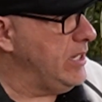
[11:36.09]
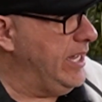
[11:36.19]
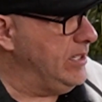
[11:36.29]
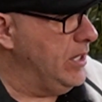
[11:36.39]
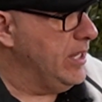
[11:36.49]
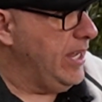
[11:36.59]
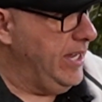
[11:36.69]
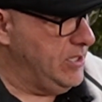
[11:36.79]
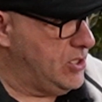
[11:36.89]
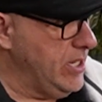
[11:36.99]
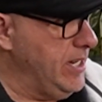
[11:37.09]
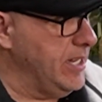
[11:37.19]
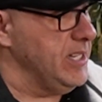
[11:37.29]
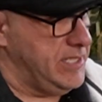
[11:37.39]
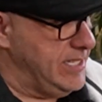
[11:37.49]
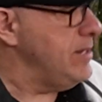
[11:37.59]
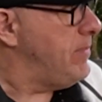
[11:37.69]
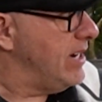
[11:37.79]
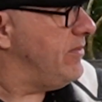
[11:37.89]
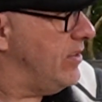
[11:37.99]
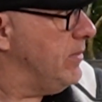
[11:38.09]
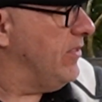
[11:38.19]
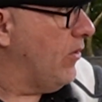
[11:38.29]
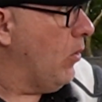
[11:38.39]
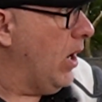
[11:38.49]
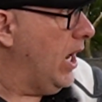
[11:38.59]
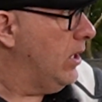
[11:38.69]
and because it did benefit me for a while.